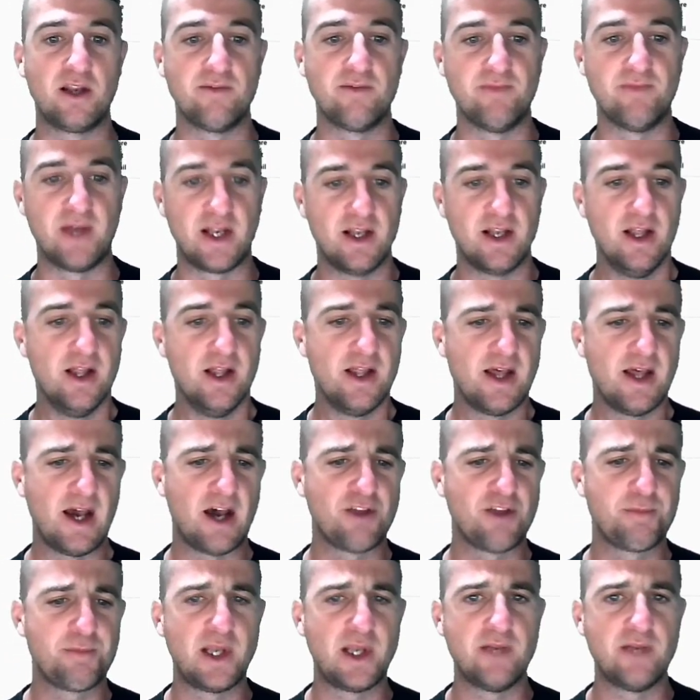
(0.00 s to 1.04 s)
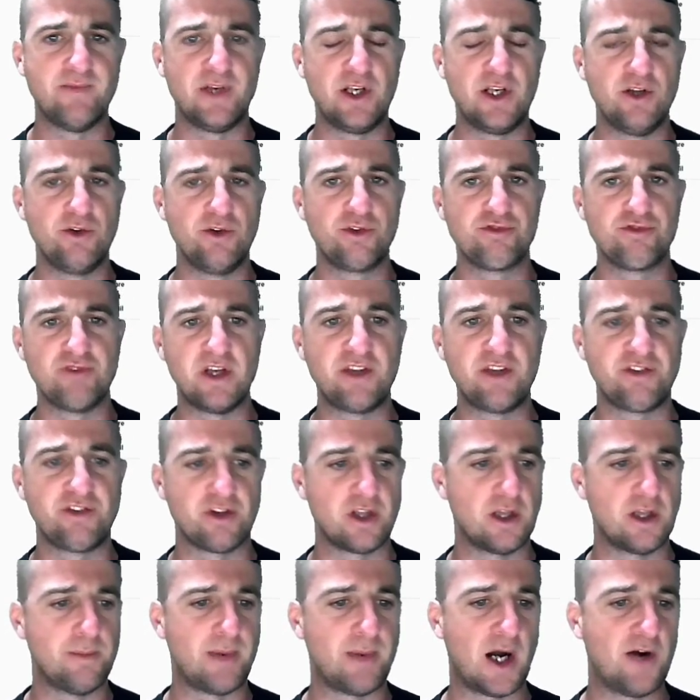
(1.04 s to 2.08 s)
And then it has been in the news
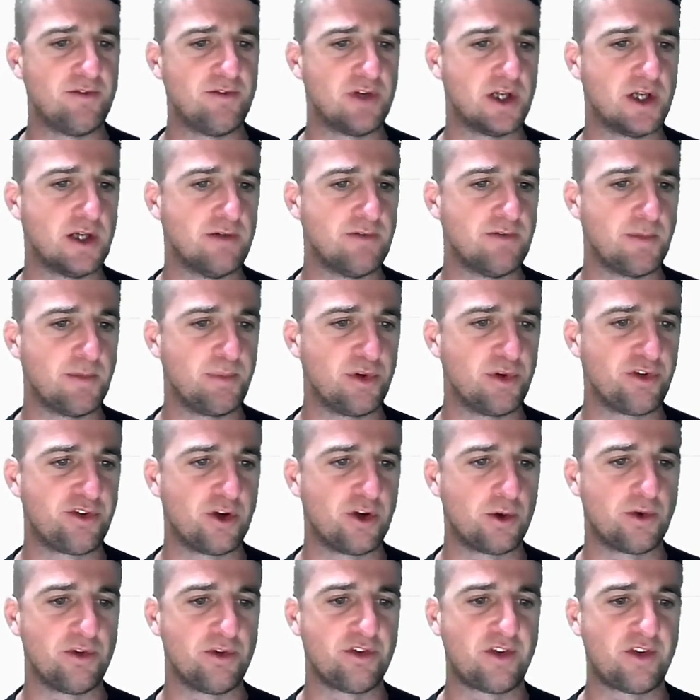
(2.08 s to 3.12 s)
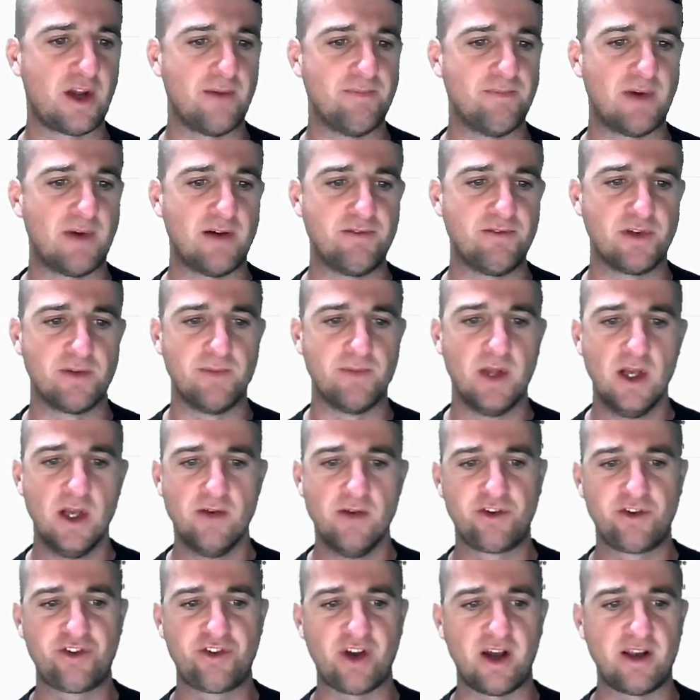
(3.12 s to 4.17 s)
recently about the, the plus token scam that the,
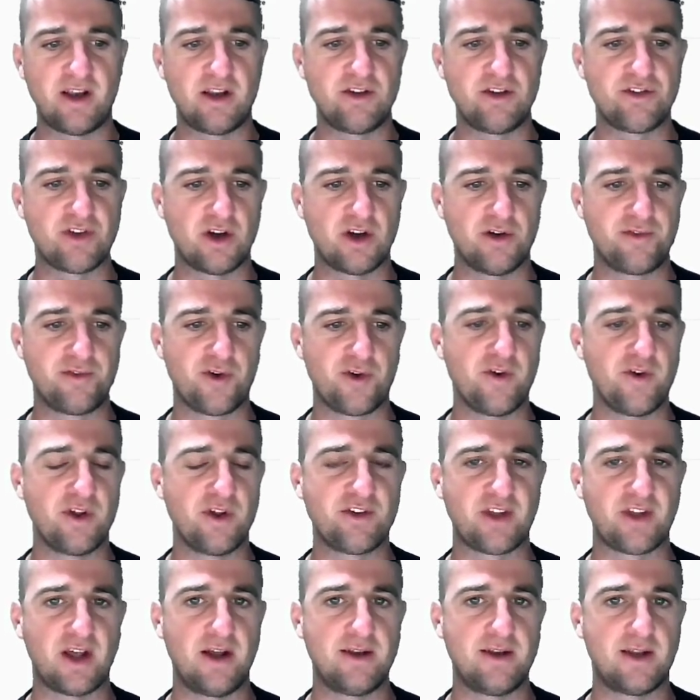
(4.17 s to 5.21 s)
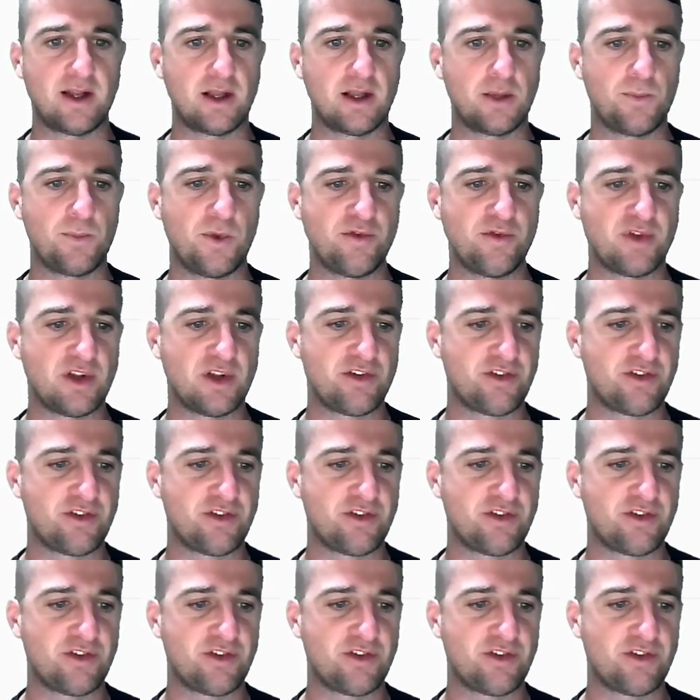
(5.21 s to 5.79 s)
the Chinese authorities are dealing with it.